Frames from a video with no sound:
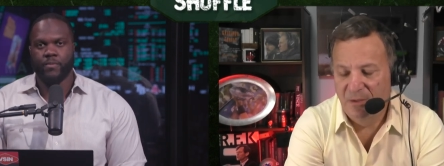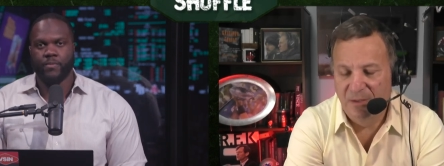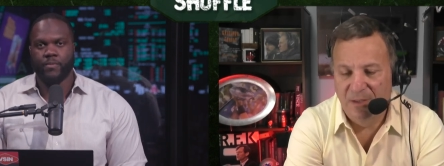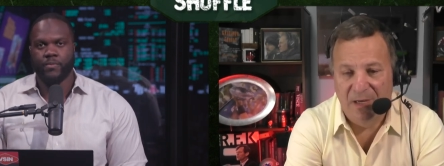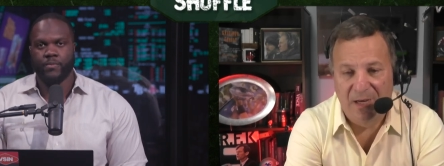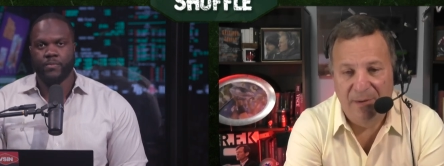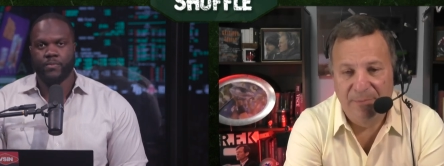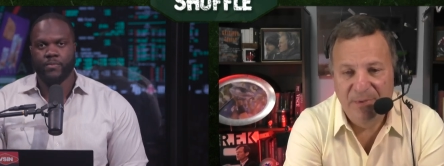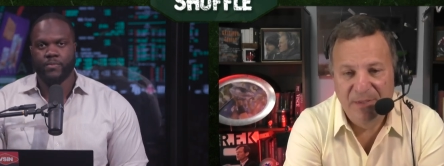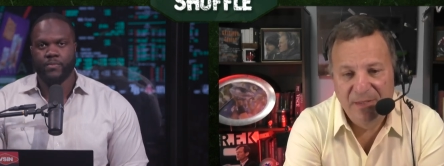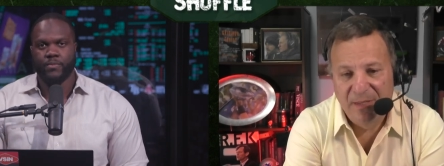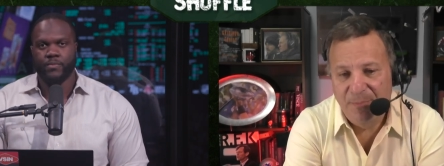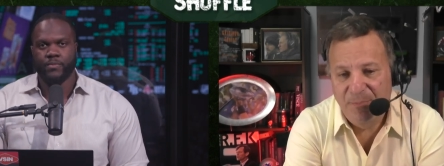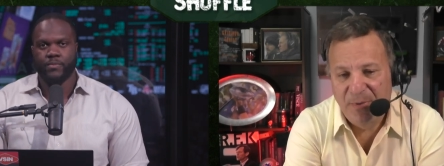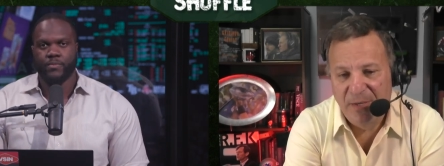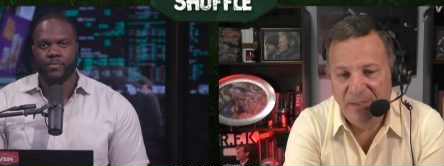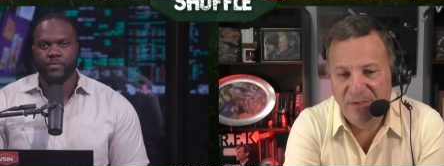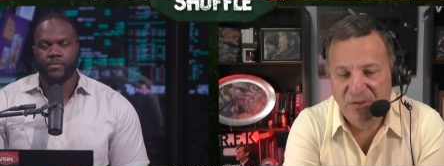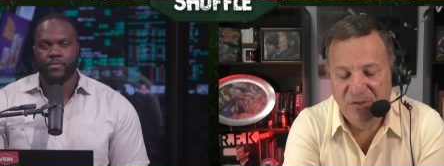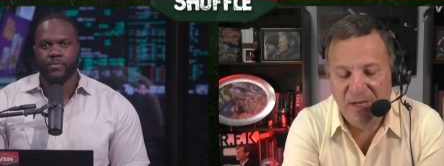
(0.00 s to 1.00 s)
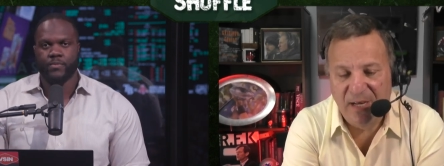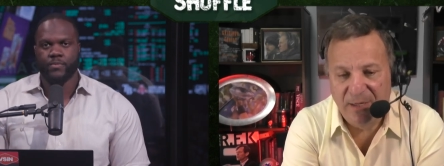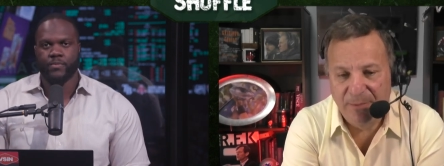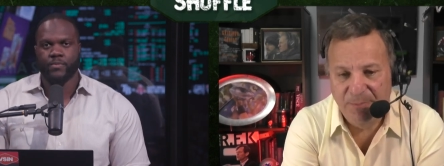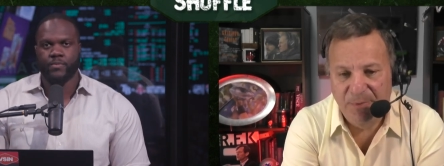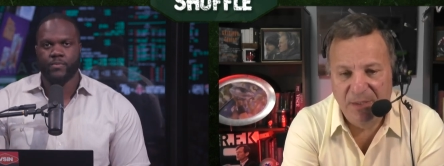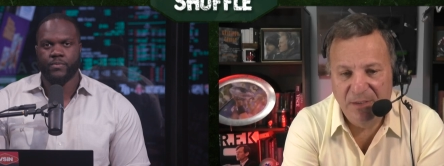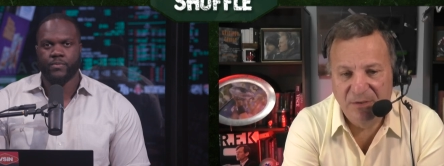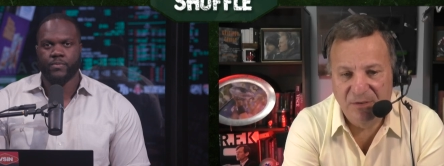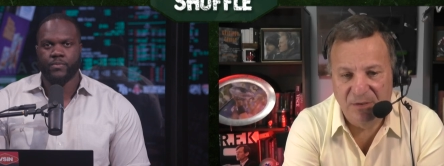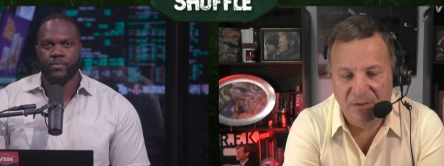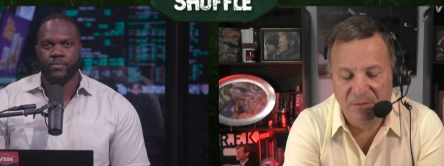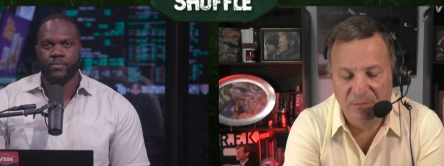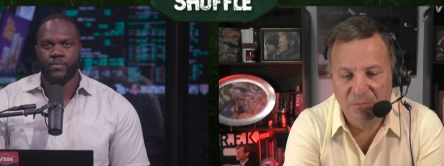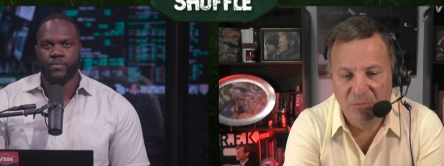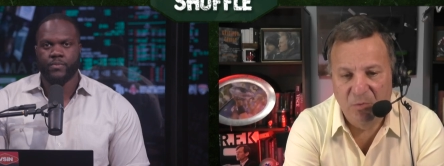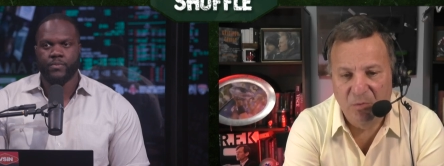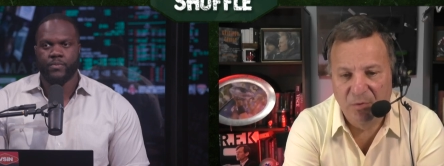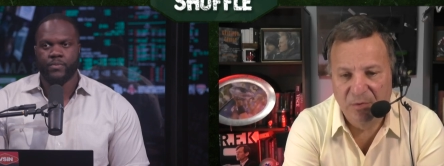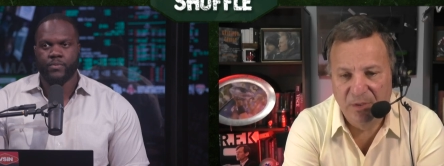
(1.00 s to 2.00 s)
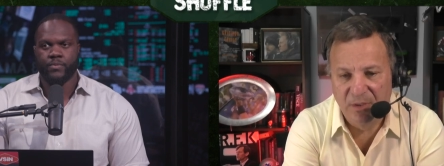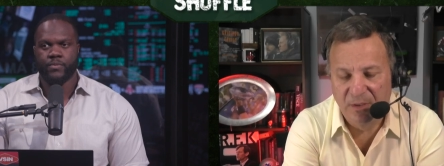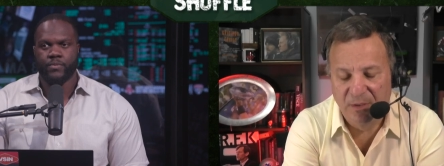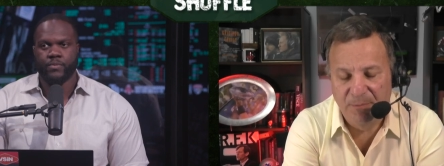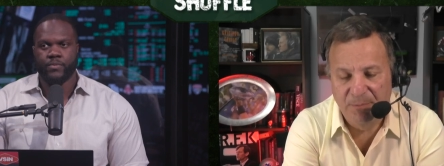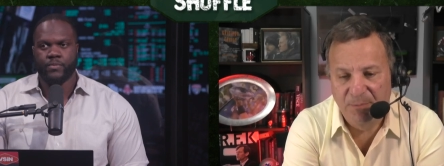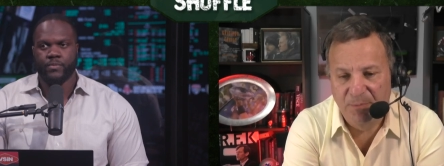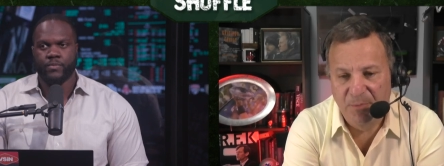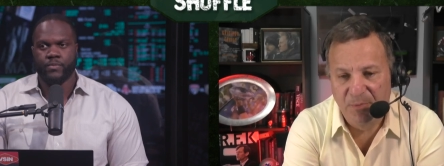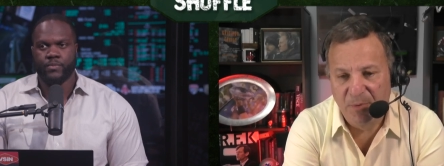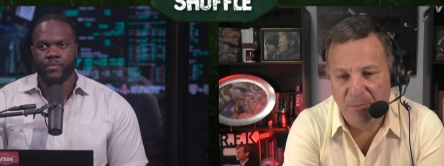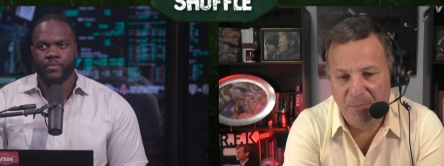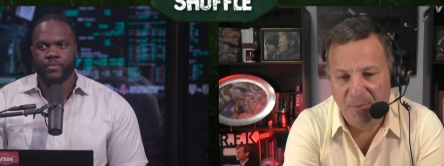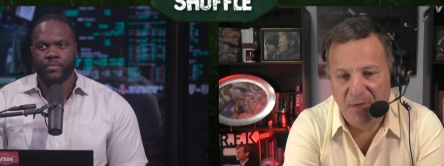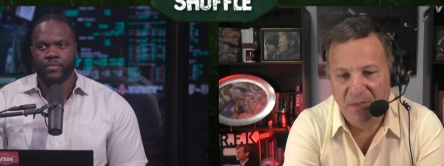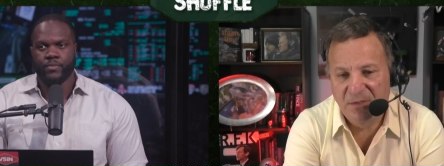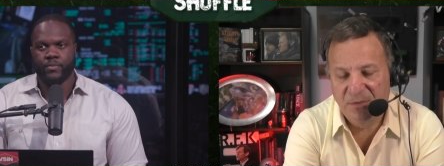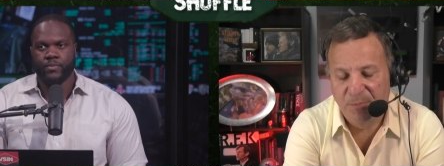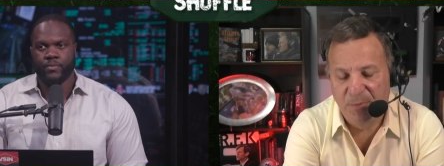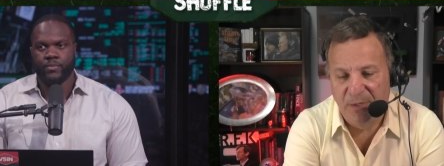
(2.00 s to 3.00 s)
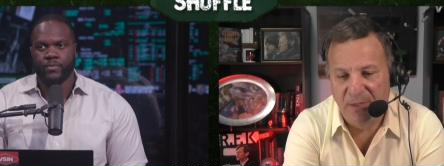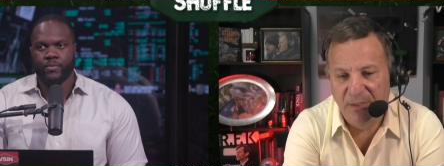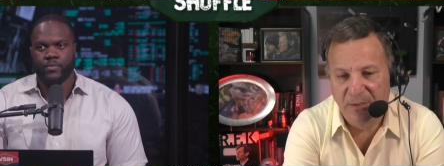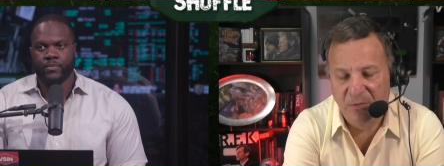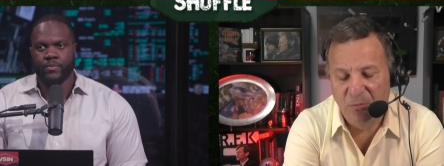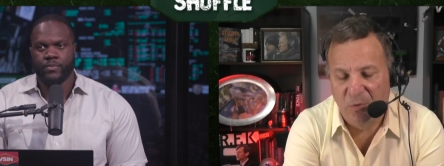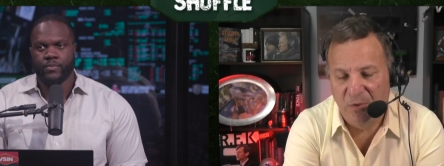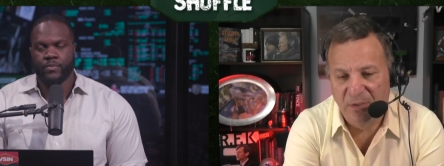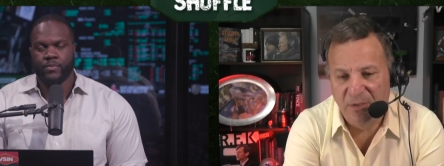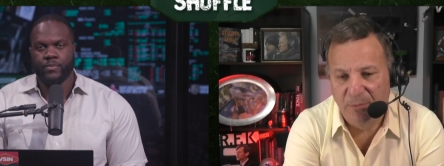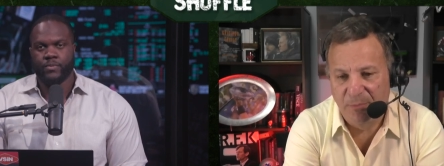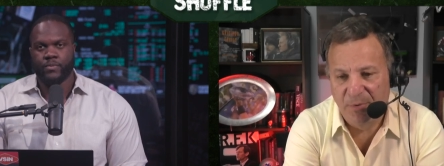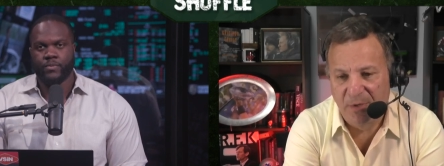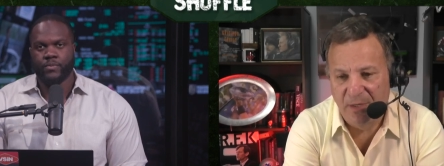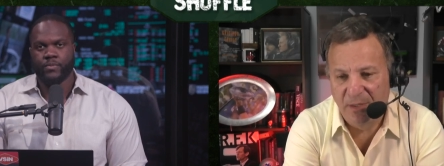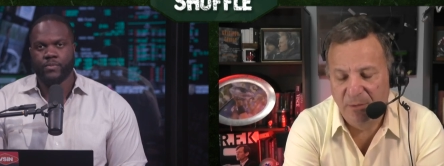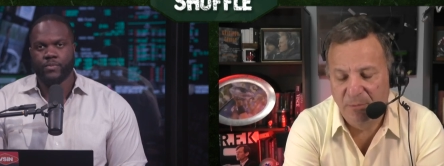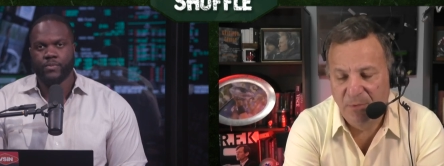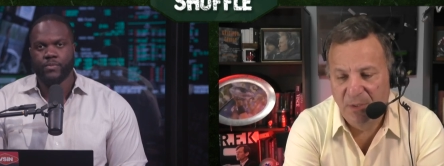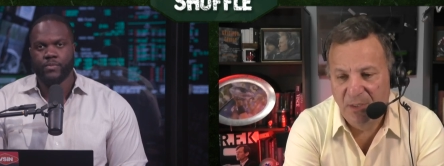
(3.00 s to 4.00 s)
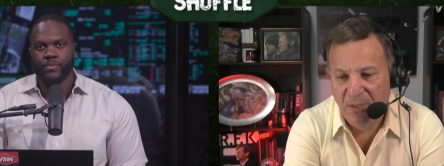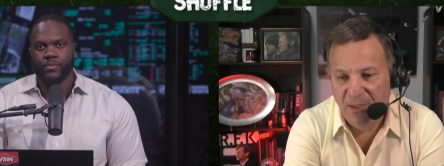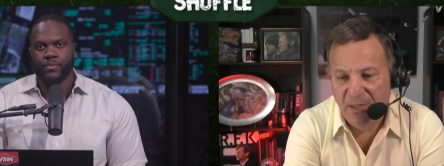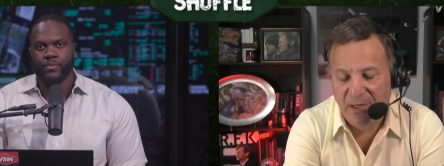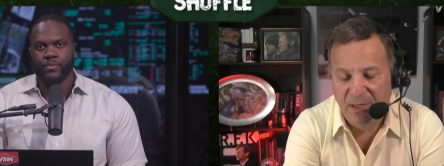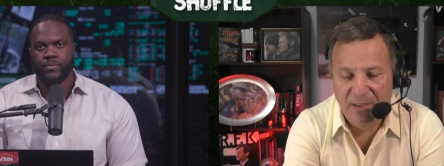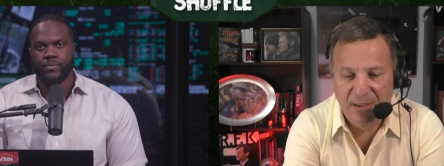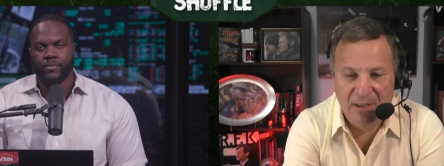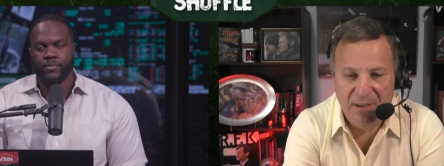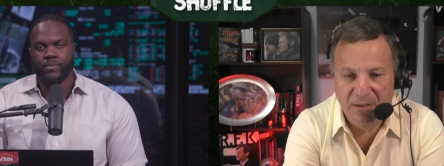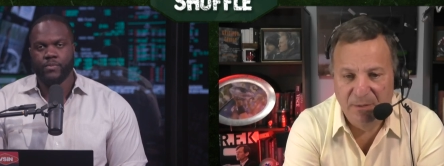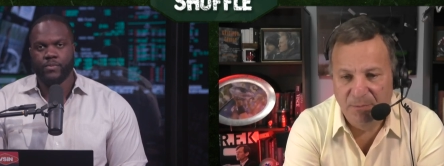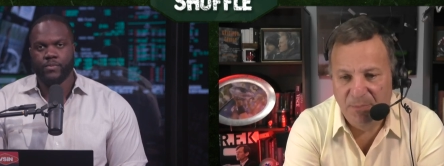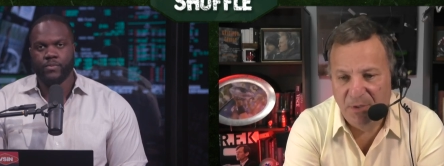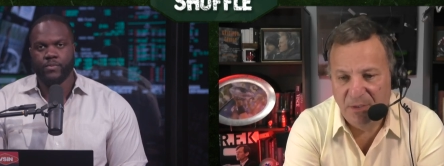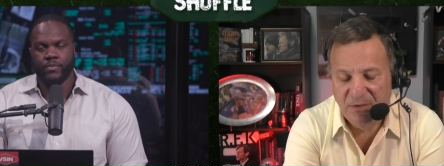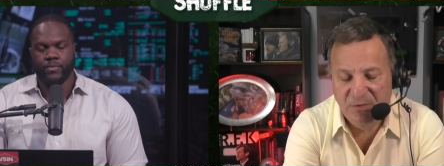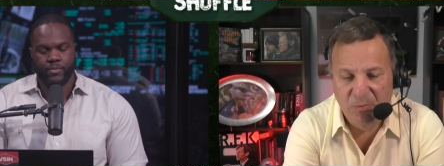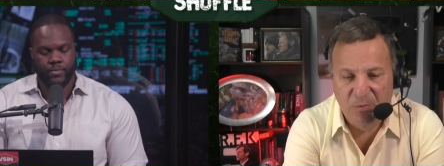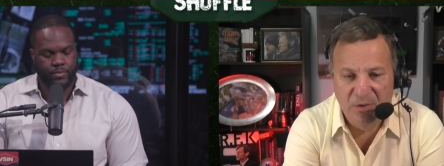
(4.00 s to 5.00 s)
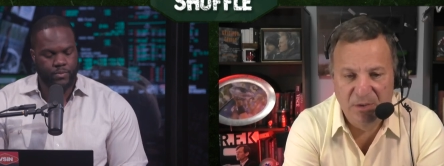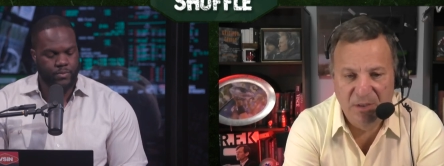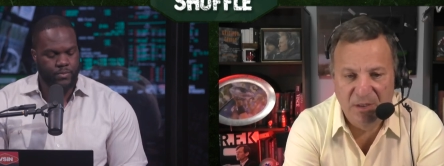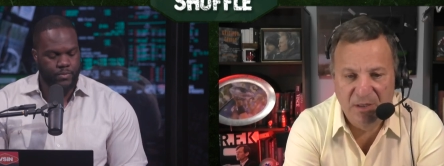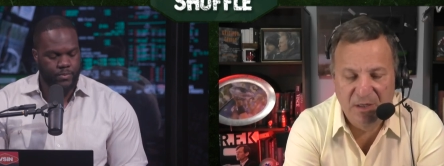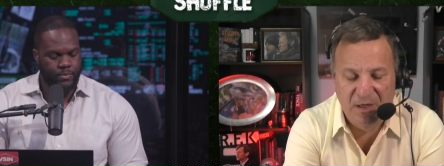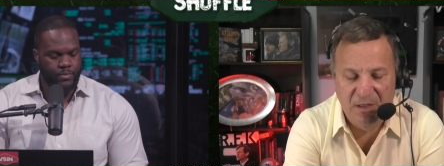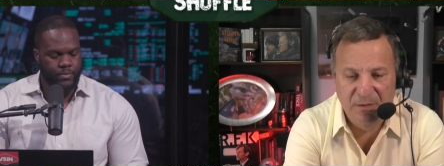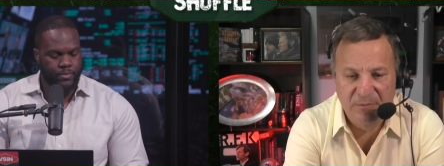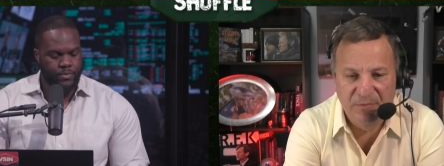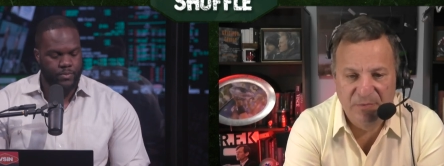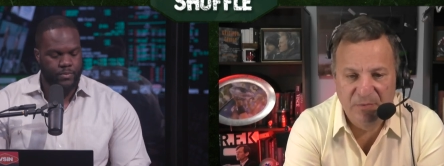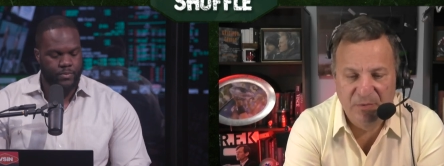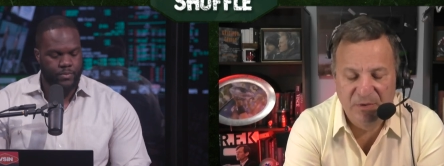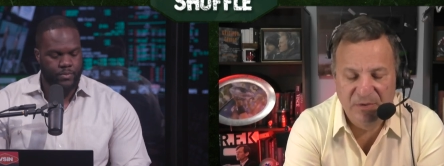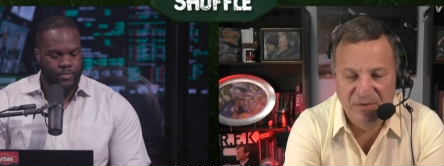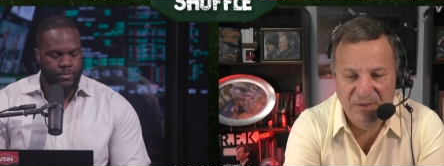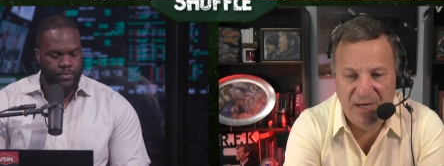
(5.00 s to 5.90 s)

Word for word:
Speaker 1: Yeah, I mean they paid Shaq Mason more than the the Bucks paid wanted to pay him, and, and the Bucks wanted to cut him for the